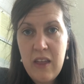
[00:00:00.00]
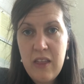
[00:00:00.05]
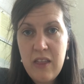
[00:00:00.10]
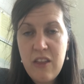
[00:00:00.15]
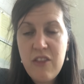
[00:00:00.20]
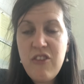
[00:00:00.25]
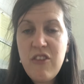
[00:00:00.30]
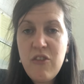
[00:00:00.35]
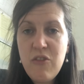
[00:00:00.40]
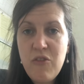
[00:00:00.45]
The
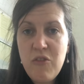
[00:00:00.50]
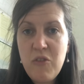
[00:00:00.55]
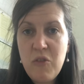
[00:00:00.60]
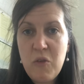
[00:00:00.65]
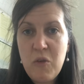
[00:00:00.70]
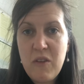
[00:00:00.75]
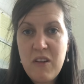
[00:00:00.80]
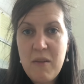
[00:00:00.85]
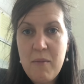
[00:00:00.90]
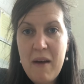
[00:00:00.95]
children
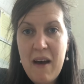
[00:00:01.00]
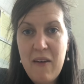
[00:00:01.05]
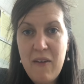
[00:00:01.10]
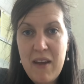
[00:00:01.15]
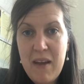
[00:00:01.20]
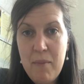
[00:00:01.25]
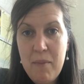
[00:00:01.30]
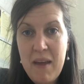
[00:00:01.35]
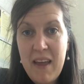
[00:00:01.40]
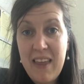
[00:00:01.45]
talked about
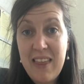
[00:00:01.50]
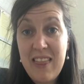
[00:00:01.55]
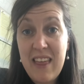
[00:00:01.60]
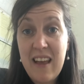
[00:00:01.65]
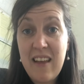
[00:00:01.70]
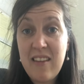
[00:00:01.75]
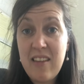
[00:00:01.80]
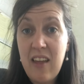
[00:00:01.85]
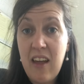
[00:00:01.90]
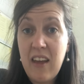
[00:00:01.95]
it being
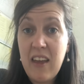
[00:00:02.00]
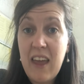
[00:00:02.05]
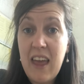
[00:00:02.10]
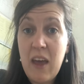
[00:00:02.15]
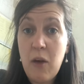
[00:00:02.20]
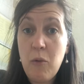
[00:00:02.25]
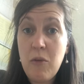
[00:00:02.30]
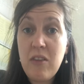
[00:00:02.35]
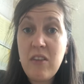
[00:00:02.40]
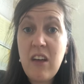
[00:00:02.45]
things like
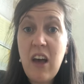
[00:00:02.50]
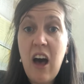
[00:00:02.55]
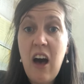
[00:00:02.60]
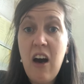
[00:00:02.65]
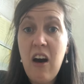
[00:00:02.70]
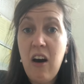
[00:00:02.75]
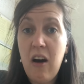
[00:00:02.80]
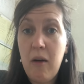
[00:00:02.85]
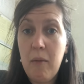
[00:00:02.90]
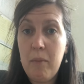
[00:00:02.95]
it was
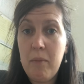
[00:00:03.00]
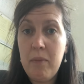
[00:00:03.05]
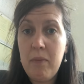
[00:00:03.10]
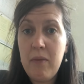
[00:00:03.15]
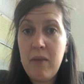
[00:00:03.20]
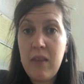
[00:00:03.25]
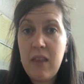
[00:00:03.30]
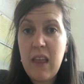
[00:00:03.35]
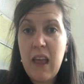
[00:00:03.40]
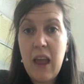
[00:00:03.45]
calm.
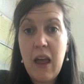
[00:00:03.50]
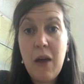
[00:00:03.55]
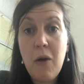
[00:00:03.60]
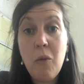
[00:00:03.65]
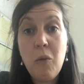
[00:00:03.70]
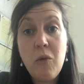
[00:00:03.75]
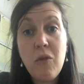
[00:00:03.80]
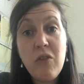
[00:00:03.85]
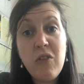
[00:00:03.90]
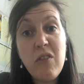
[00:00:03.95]
It
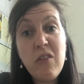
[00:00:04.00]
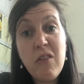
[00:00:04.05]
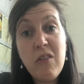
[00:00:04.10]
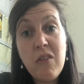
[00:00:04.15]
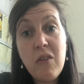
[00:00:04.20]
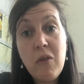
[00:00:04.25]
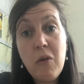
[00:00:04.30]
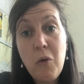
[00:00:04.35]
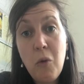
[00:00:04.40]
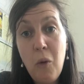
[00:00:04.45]
was
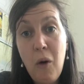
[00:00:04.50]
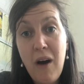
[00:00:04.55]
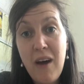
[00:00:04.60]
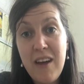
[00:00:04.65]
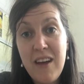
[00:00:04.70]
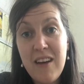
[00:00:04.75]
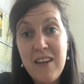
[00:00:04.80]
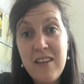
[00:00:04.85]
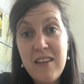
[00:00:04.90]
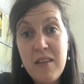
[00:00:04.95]

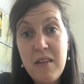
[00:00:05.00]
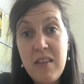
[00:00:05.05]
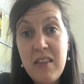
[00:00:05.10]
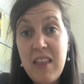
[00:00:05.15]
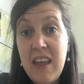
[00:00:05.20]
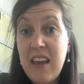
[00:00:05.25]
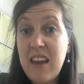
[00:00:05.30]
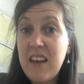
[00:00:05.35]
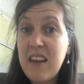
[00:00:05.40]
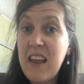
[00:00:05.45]
quiet.
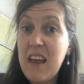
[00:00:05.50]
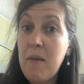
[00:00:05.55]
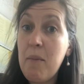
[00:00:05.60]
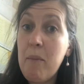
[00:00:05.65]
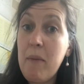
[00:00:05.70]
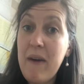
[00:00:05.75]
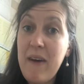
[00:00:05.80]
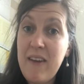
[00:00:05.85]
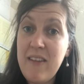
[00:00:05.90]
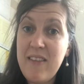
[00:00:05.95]
They could hear
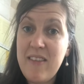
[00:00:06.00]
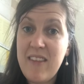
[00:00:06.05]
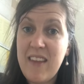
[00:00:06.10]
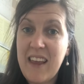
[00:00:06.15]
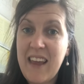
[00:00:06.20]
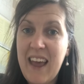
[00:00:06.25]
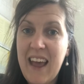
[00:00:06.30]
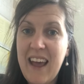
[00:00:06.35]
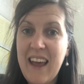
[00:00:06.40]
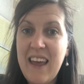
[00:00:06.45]
birds
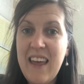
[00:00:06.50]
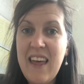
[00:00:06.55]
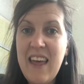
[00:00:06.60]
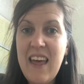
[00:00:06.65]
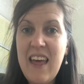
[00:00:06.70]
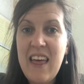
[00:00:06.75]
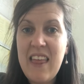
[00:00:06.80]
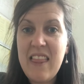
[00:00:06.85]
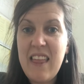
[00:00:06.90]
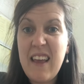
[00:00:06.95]
singing.
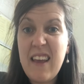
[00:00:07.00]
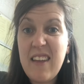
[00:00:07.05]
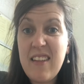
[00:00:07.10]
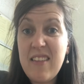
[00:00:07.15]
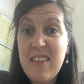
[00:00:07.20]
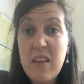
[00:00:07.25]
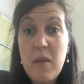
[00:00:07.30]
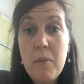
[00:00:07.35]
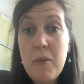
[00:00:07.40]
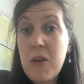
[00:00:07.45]
They could
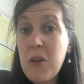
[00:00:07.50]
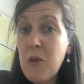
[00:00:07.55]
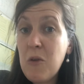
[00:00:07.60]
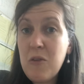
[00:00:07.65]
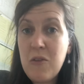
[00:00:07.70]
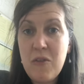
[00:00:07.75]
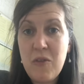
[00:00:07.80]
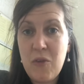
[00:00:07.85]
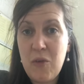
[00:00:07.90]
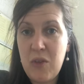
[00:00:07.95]
see
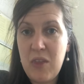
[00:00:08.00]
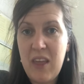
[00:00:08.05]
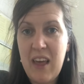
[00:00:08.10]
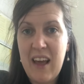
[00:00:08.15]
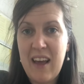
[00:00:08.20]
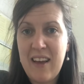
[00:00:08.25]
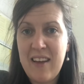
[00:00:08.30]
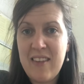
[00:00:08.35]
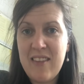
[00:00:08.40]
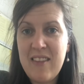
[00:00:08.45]
beautiful
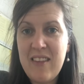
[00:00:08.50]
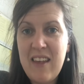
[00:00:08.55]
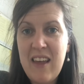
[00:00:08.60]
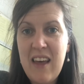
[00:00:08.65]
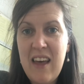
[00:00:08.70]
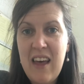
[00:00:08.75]
things.